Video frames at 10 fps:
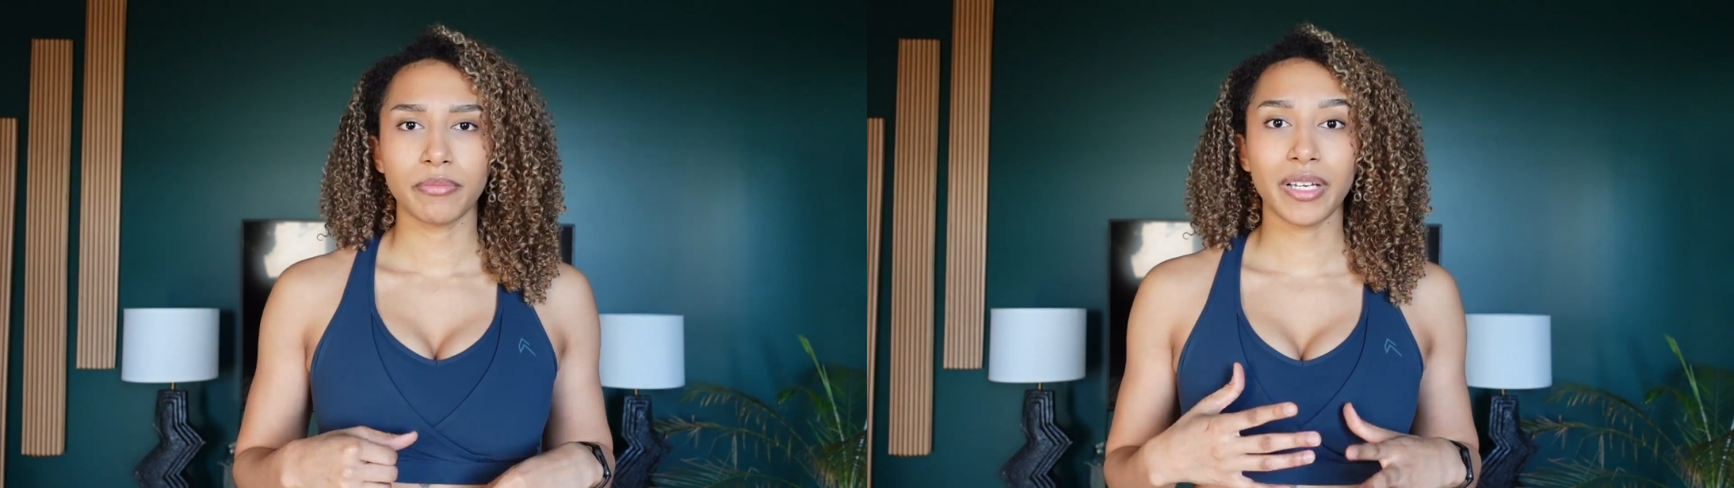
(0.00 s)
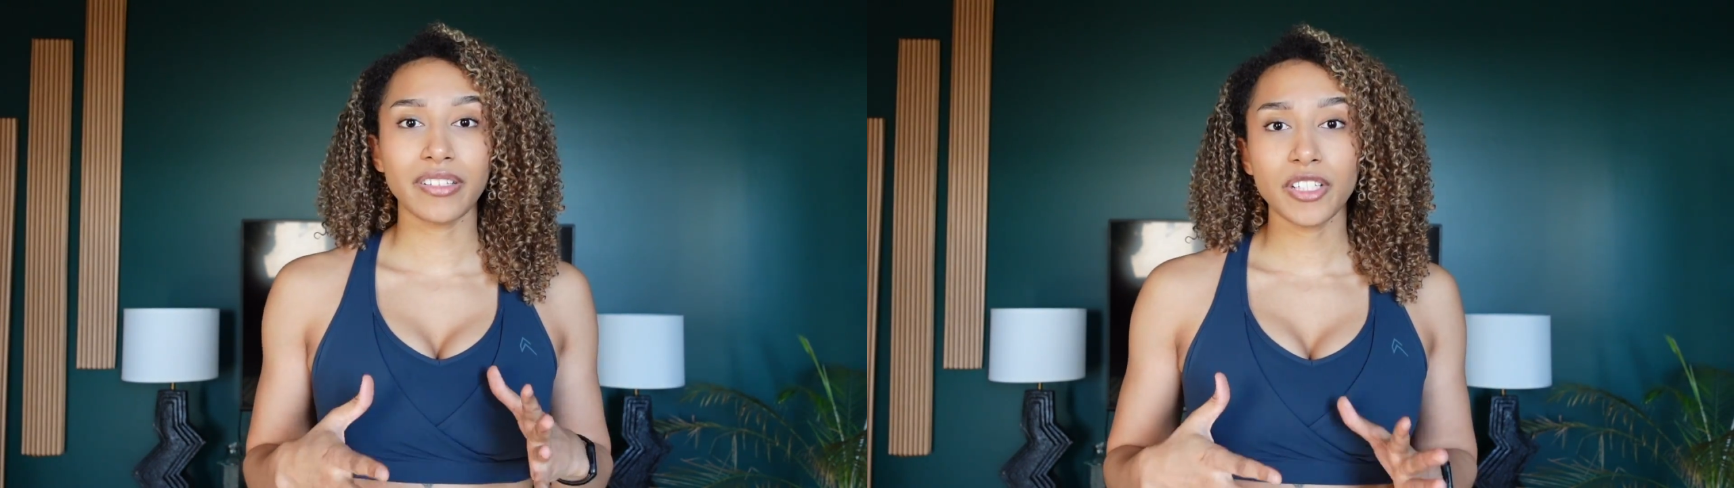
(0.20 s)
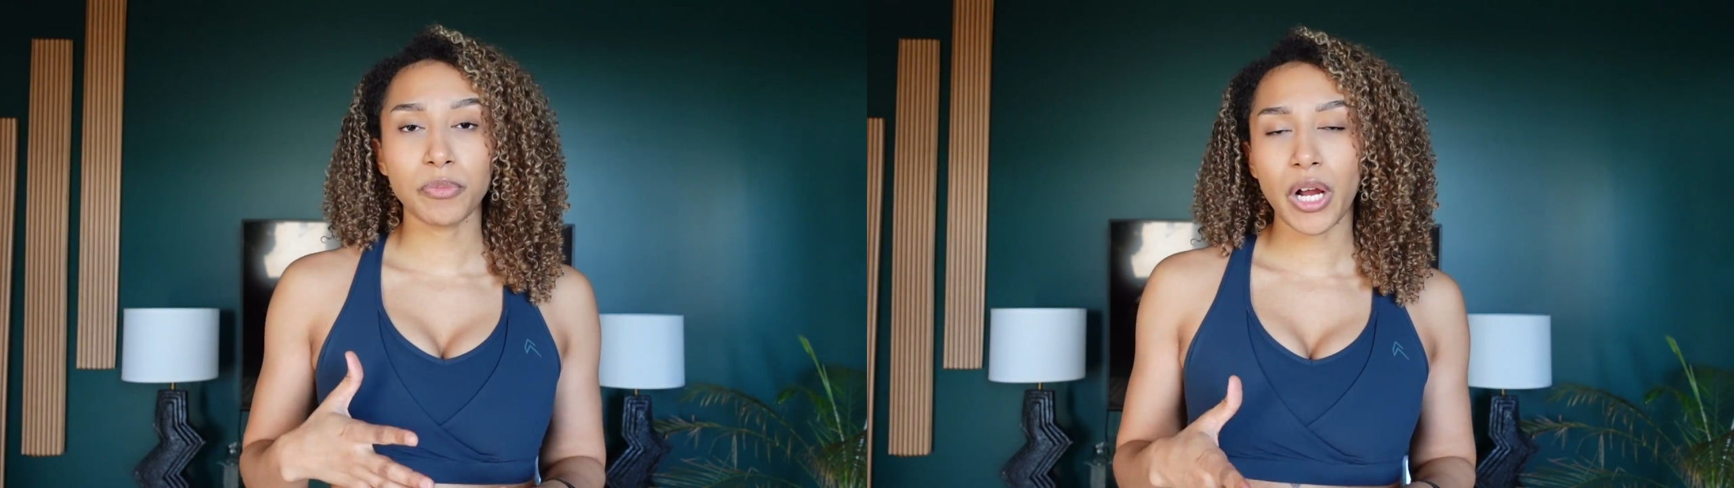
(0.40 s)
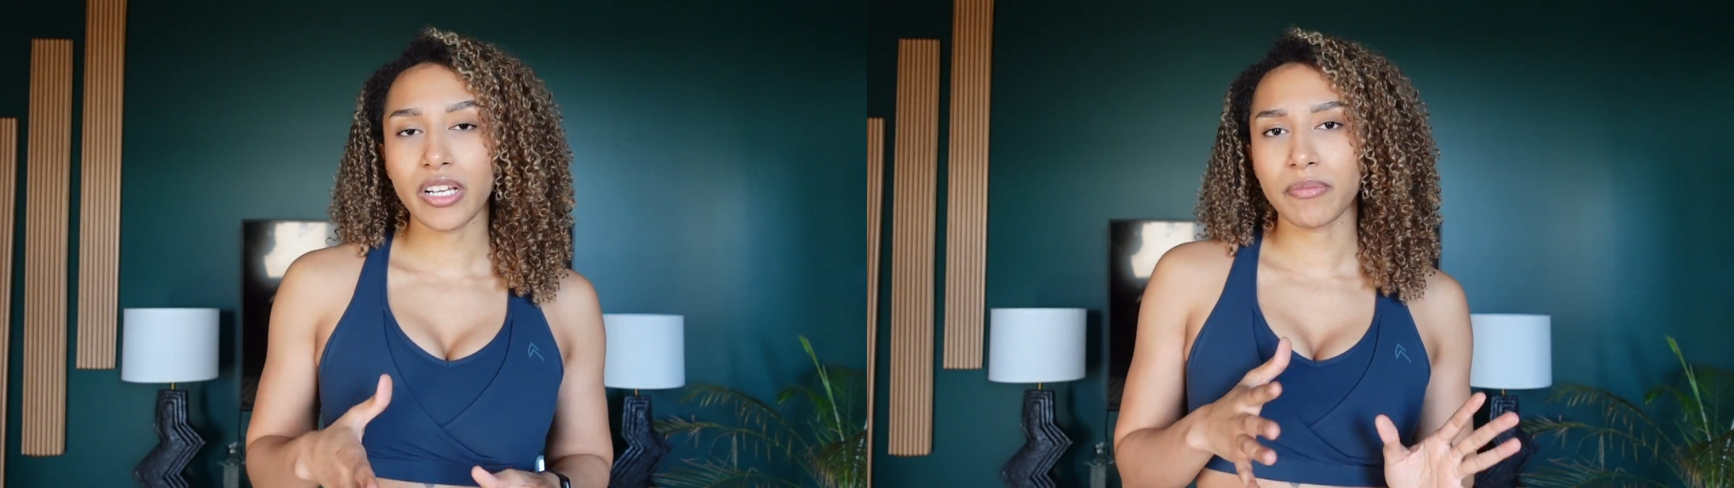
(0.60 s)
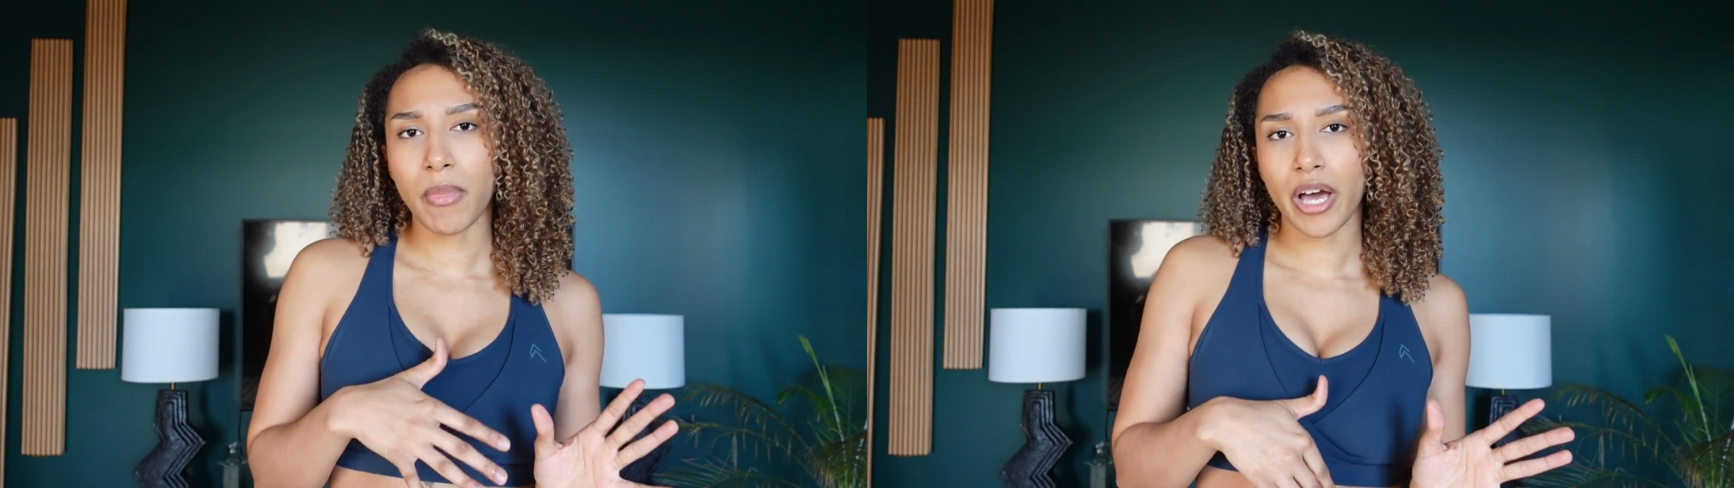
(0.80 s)
Because this bra
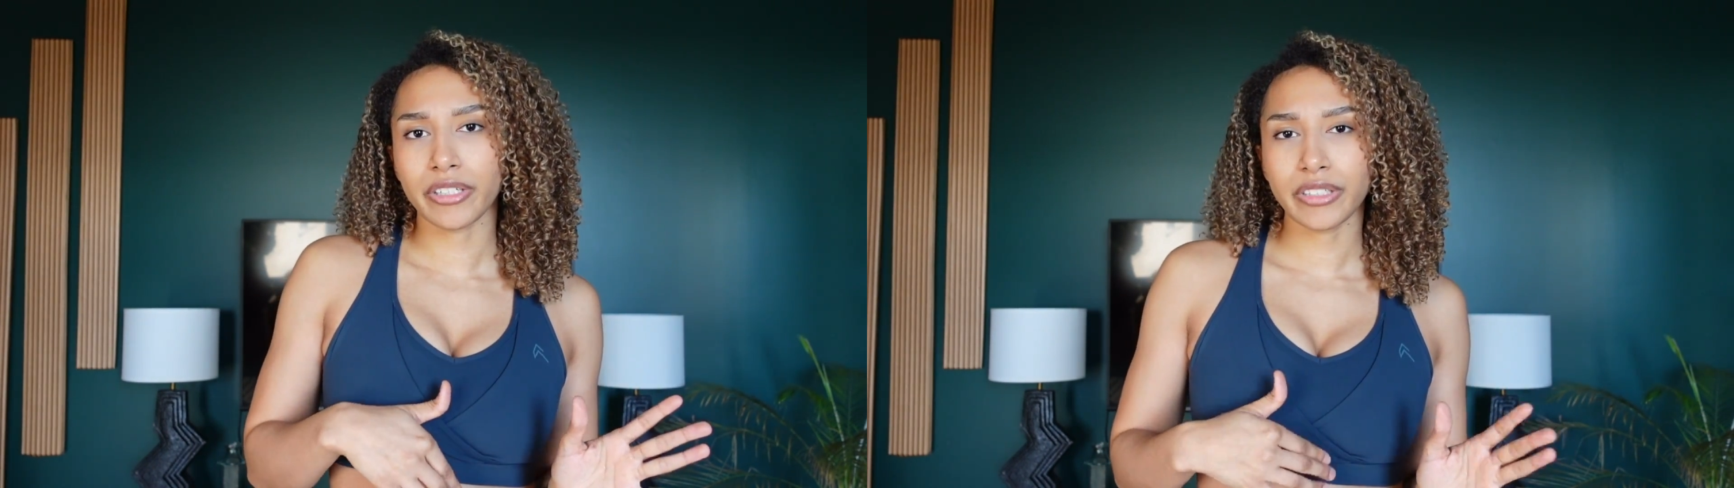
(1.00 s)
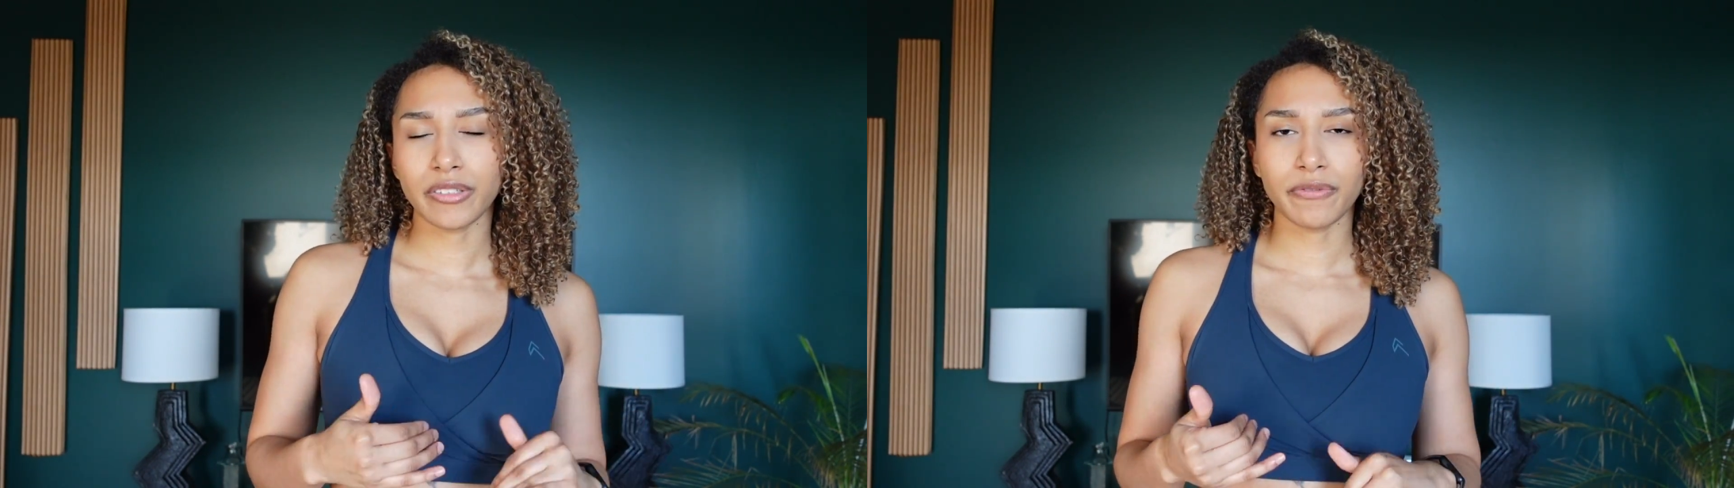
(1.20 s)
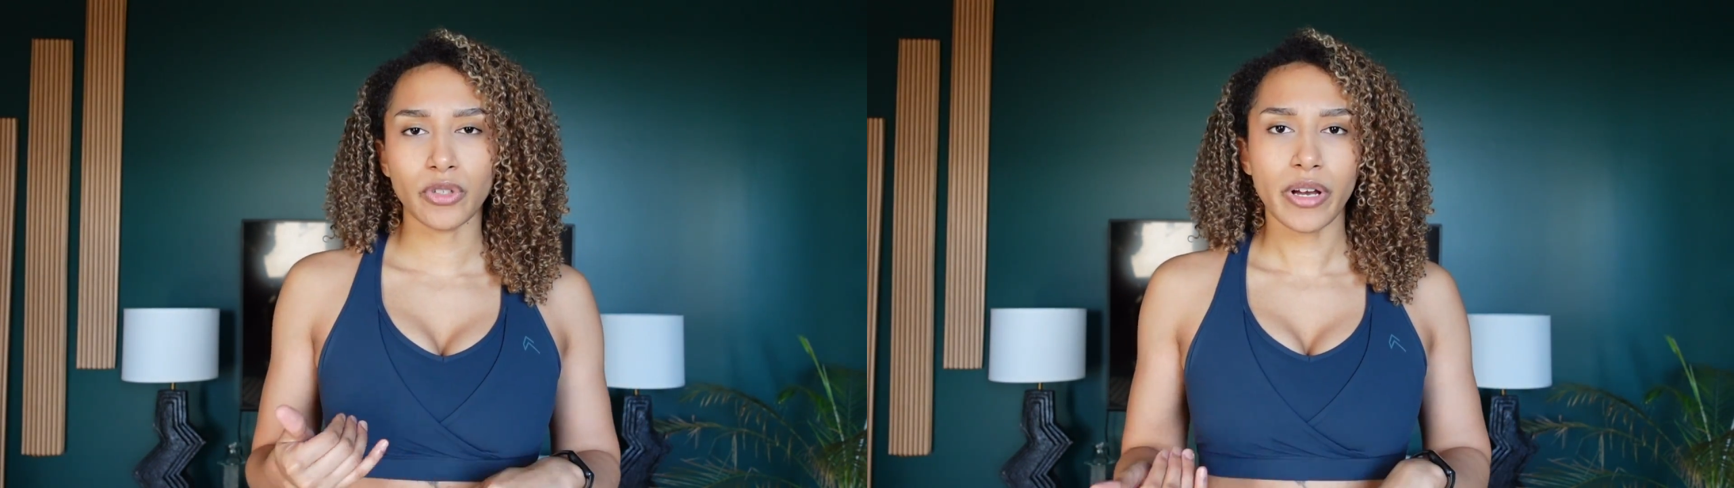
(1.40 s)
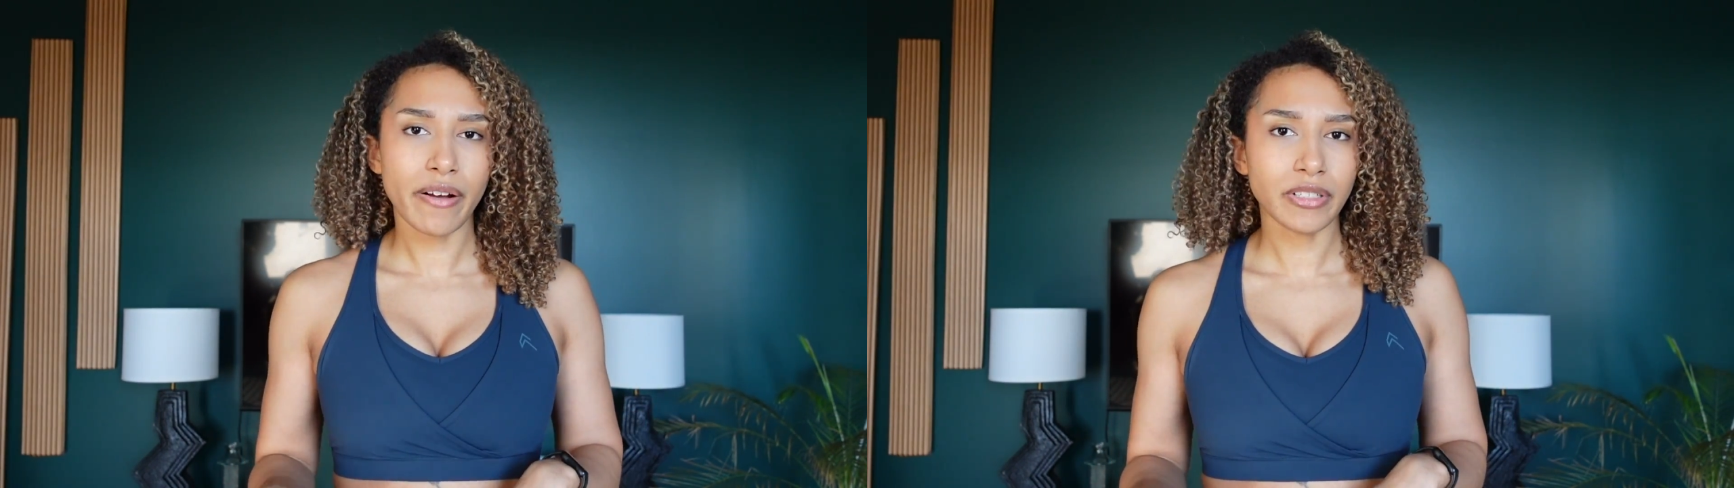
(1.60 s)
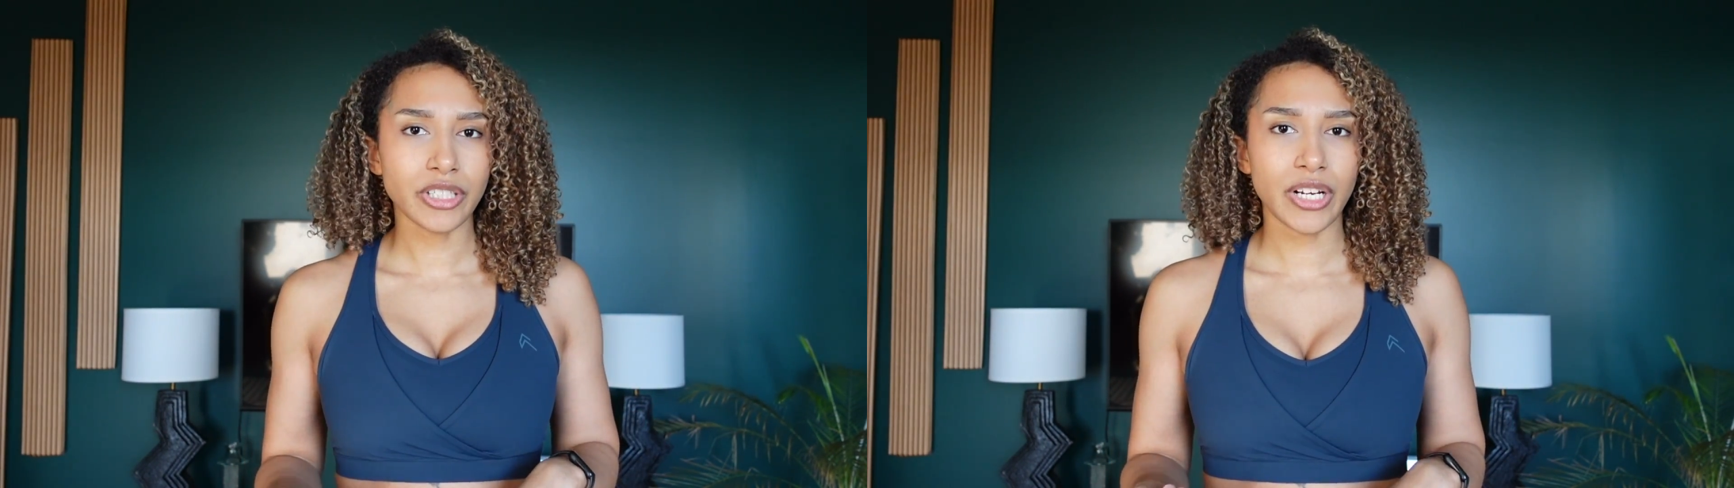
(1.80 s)
is moderate to full coverage,